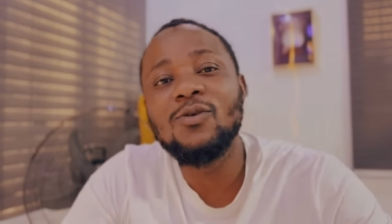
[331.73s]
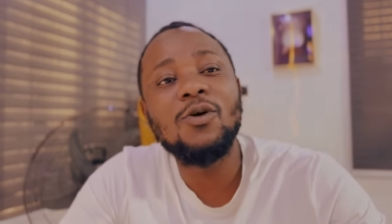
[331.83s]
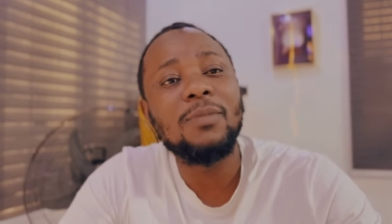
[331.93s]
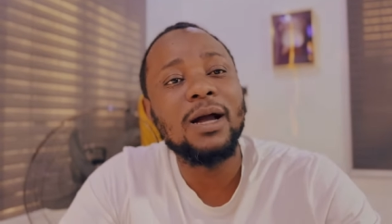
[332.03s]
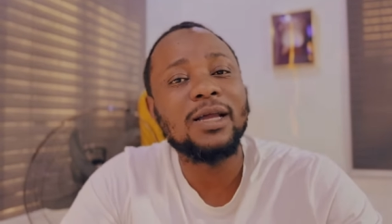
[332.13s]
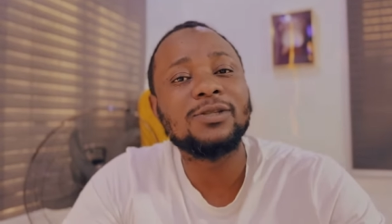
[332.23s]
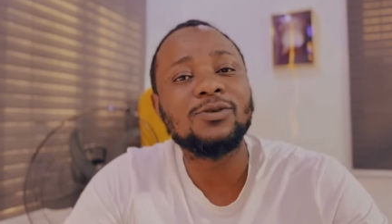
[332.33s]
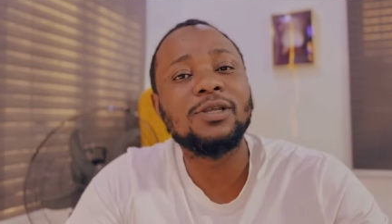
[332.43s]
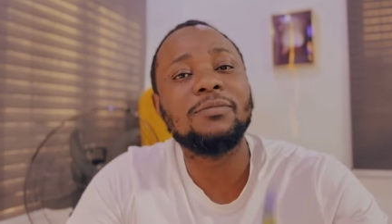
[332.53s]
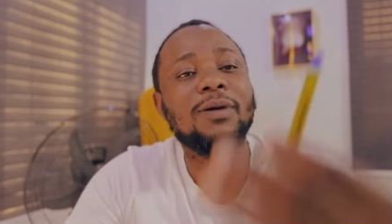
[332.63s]
Go market
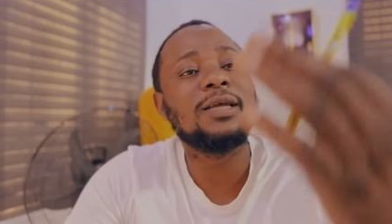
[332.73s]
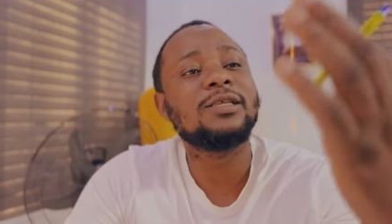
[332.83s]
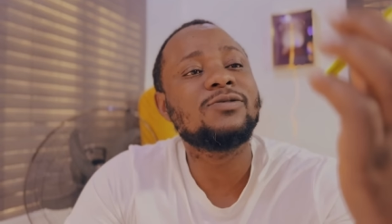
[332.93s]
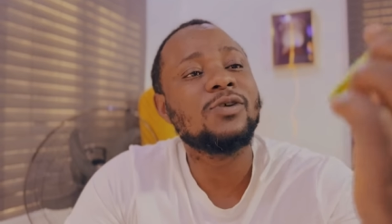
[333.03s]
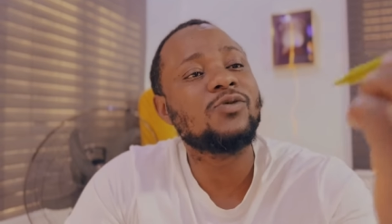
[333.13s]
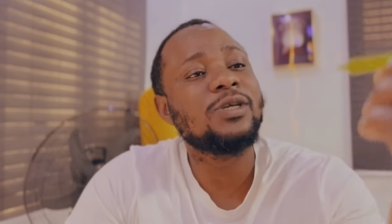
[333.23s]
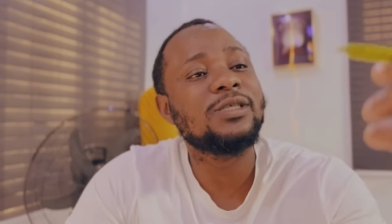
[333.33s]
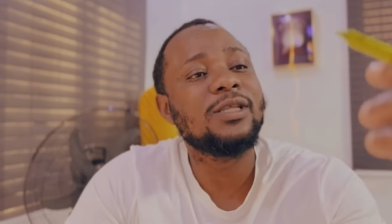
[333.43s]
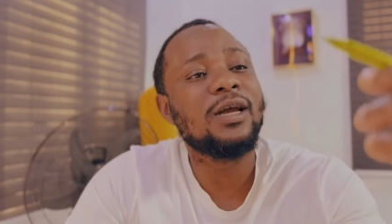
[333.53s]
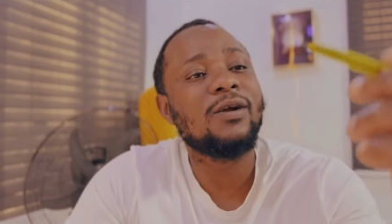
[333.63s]
today, buy this for
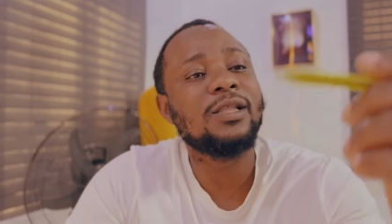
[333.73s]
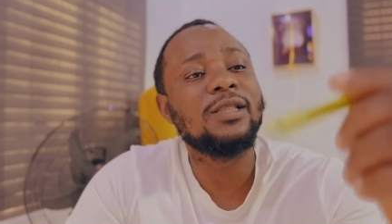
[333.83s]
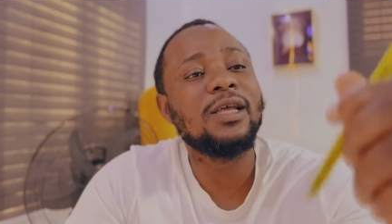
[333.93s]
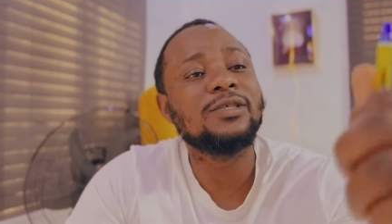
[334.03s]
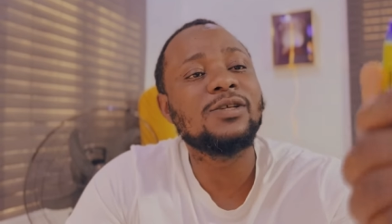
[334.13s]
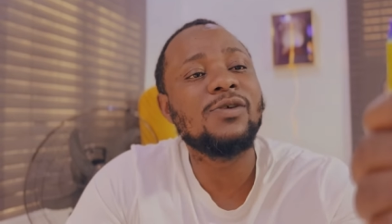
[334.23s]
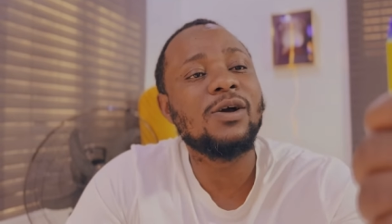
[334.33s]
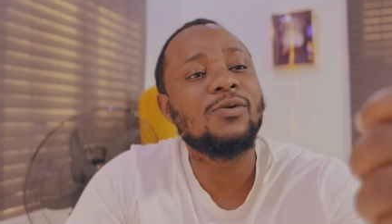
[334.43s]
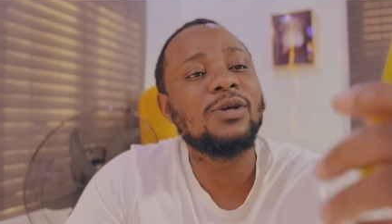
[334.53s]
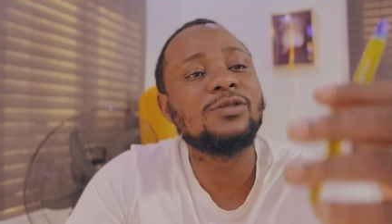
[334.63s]
twenty naira. The next day you
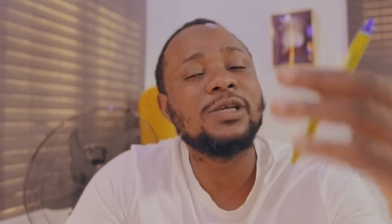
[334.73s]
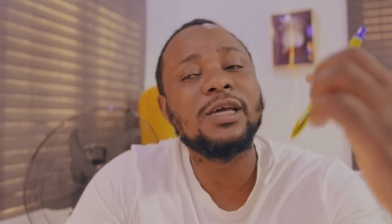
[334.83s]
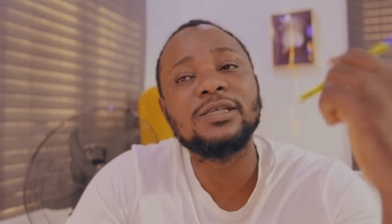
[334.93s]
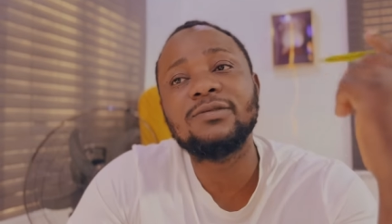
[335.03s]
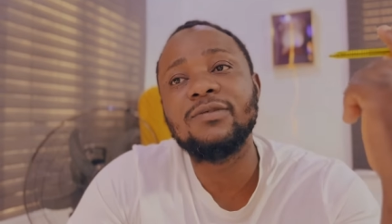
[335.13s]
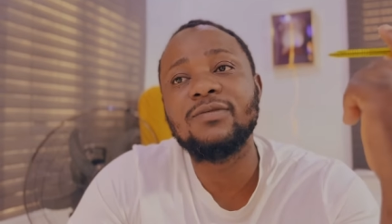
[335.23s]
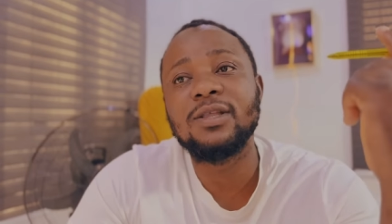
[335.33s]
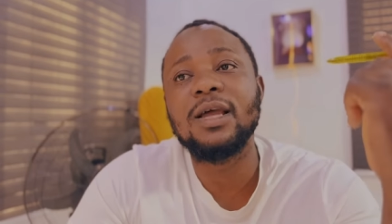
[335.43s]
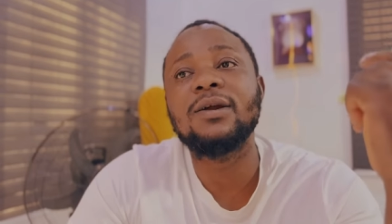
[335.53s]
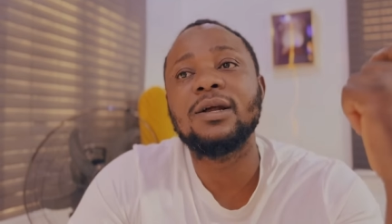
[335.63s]
are going there is
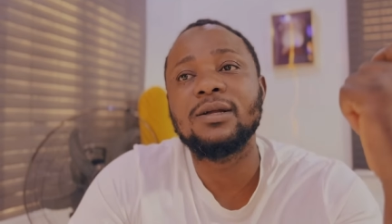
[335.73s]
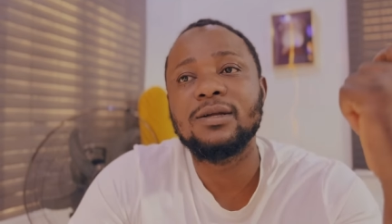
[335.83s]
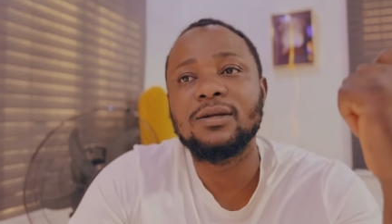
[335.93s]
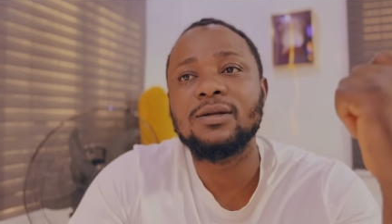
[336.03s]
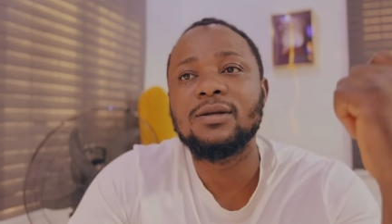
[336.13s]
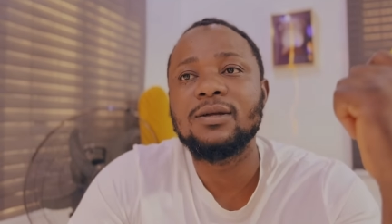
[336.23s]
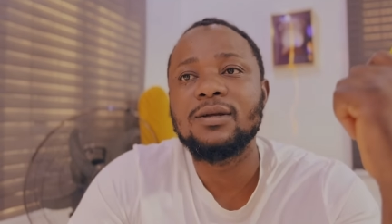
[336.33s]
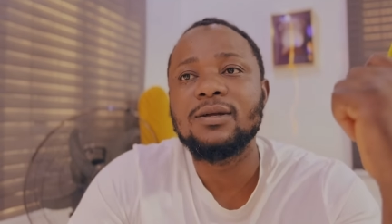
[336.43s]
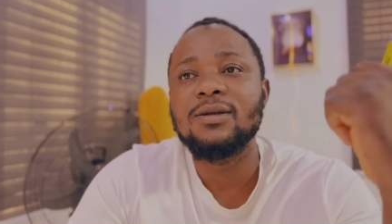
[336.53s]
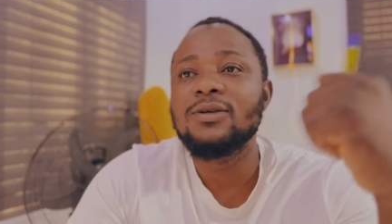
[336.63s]
fifteen naira.
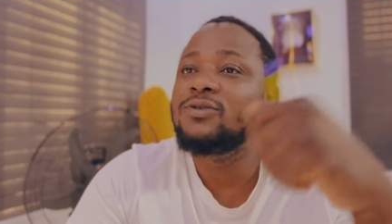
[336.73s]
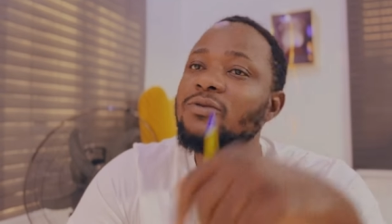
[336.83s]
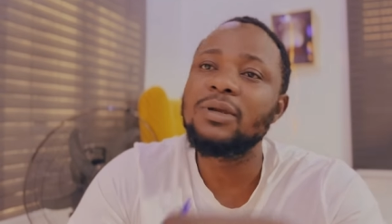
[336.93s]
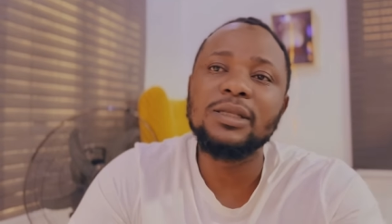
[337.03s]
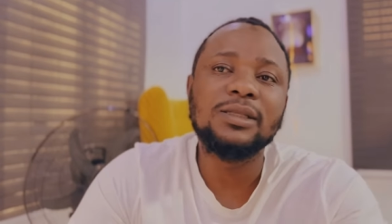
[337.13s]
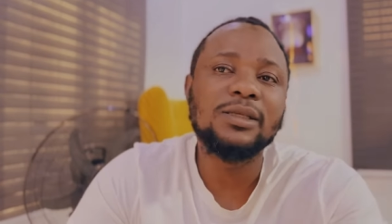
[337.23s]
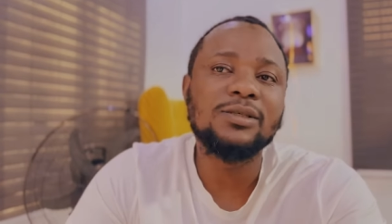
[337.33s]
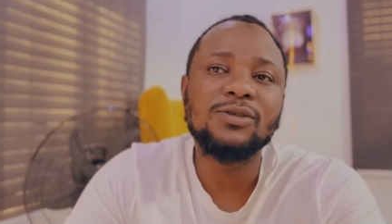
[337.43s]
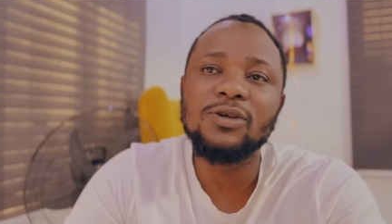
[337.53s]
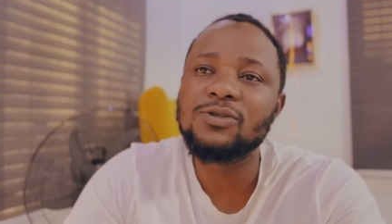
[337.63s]
So many
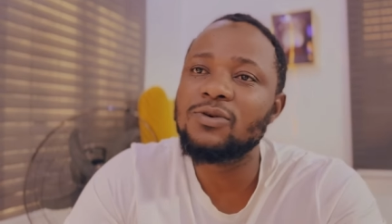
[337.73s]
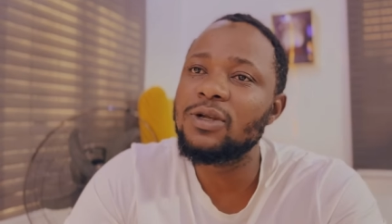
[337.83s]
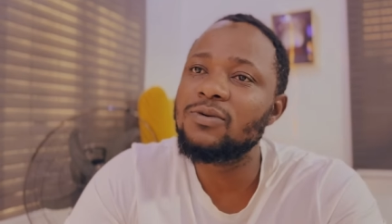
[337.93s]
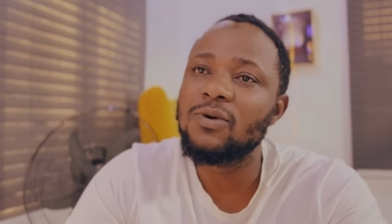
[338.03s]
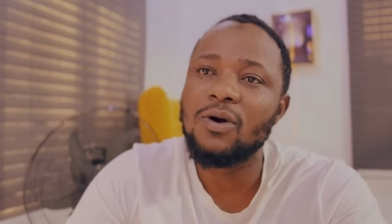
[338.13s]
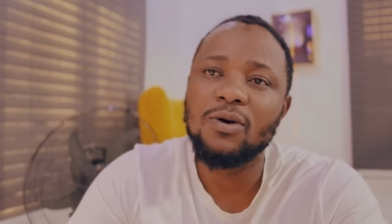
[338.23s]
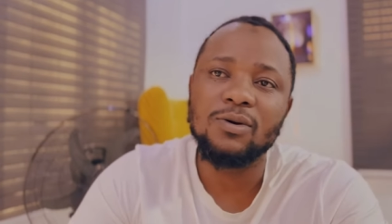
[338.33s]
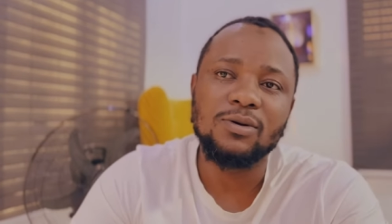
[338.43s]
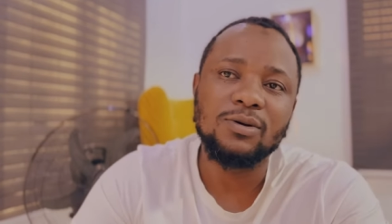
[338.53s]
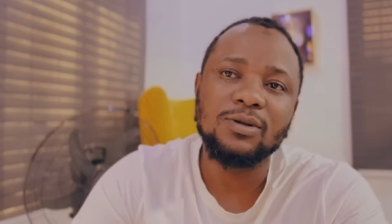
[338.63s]
things just going
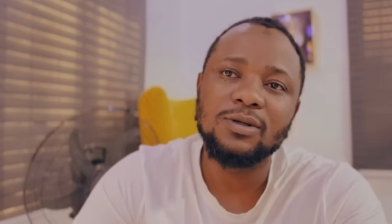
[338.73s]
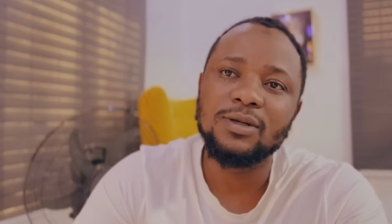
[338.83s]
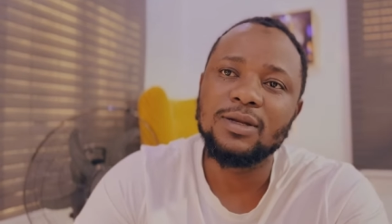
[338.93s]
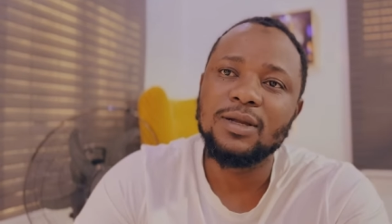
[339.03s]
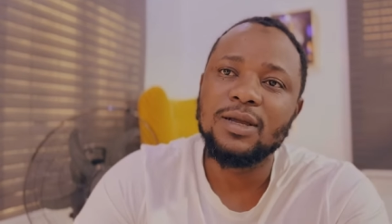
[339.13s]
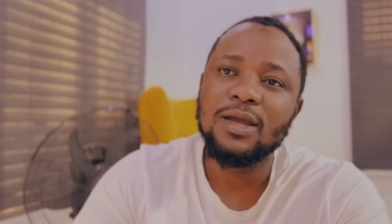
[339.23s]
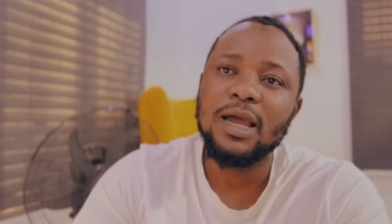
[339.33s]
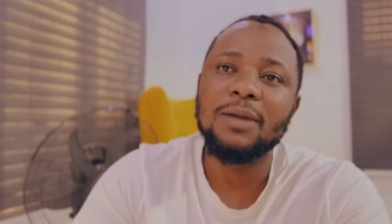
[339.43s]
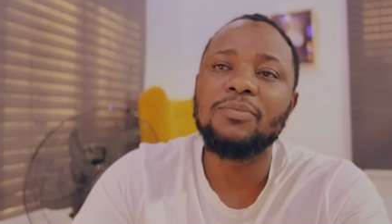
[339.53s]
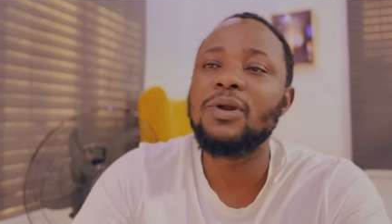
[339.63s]
wrong.
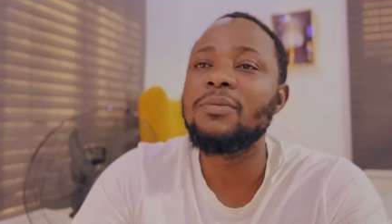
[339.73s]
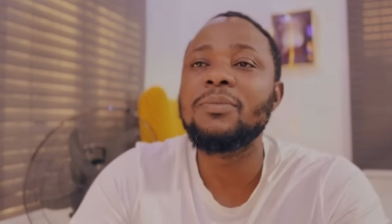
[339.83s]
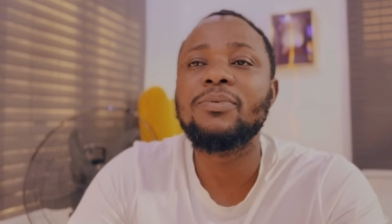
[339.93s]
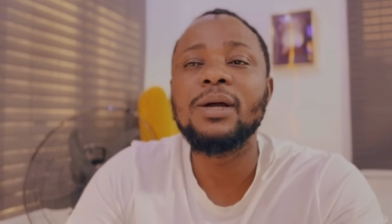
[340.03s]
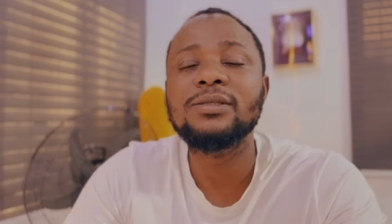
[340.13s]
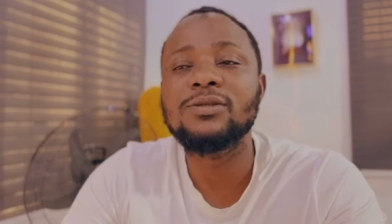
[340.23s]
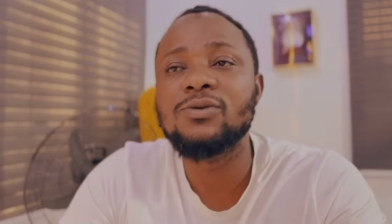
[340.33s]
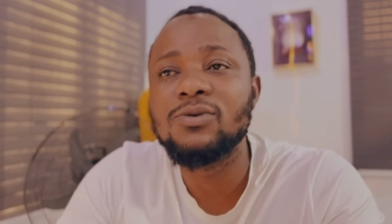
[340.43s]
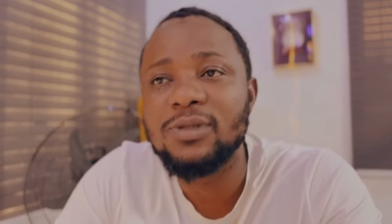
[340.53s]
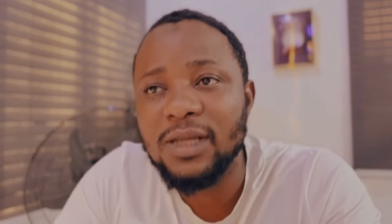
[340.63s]
I pray my prices
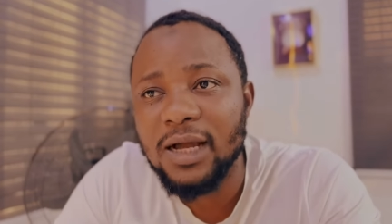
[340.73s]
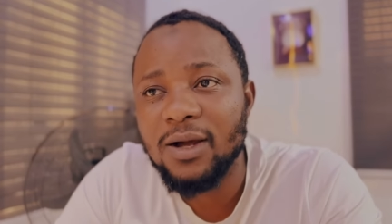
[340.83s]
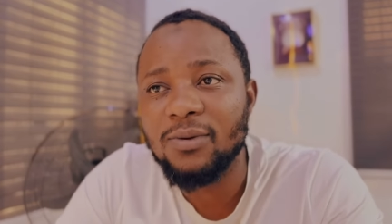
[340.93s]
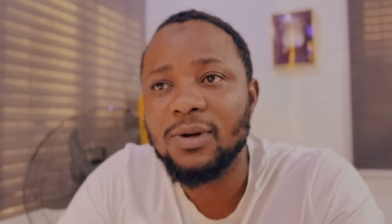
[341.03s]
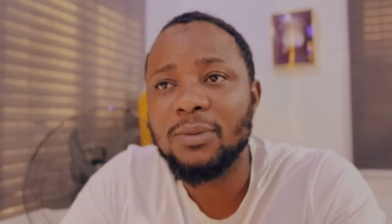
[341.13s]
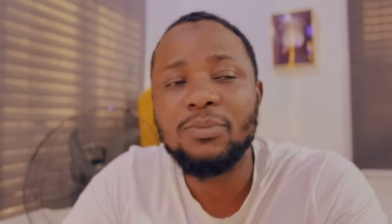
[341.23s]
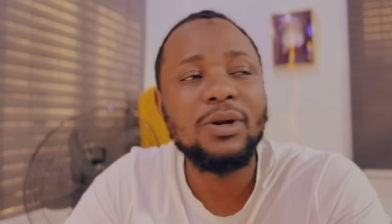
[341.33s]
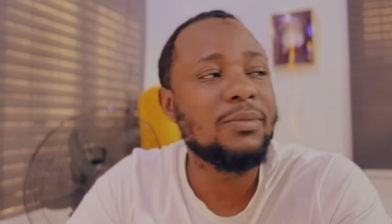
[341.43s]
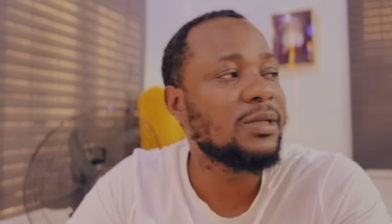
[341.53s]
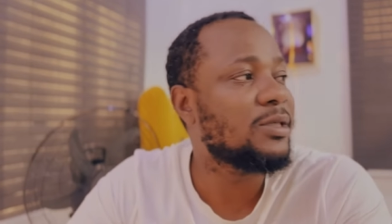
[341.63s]
go down. I
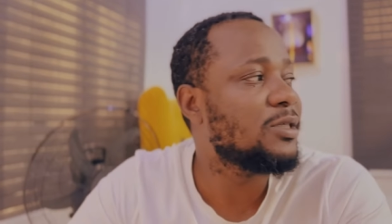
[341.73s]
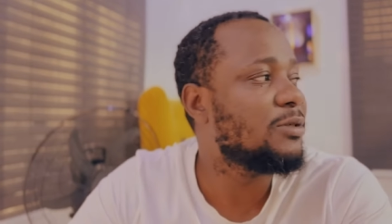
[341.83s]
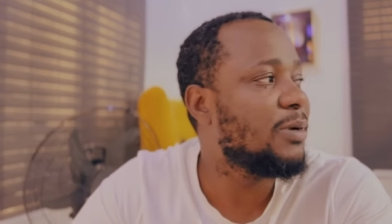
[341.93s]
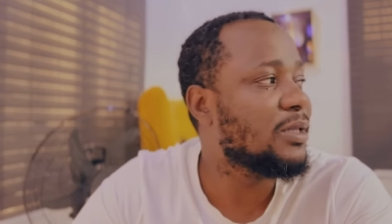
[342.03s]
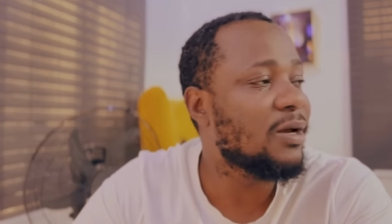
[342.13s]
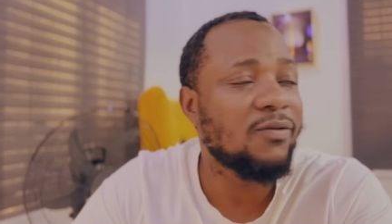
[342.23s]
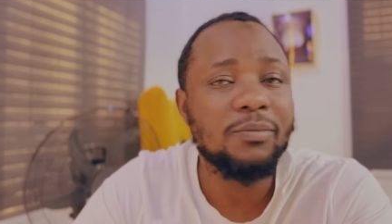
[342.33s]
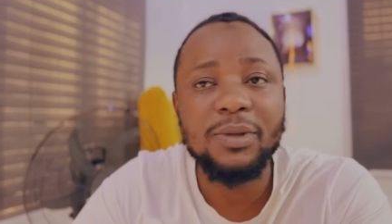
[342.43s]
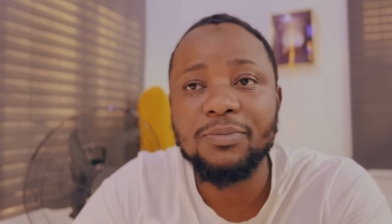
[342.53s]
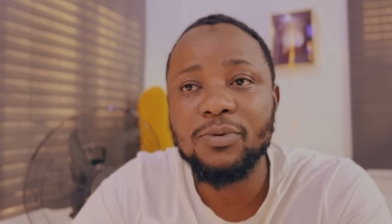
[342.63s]
pray my things better
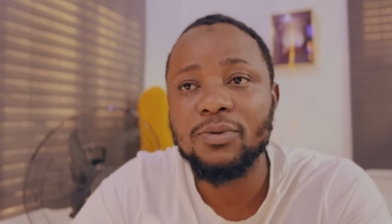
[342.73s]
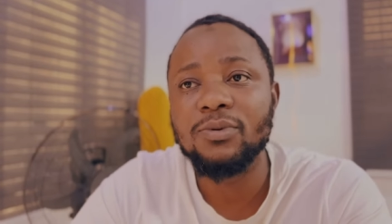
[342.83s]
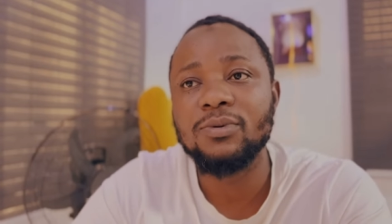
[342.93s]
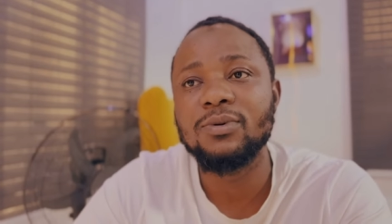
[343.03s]
for people.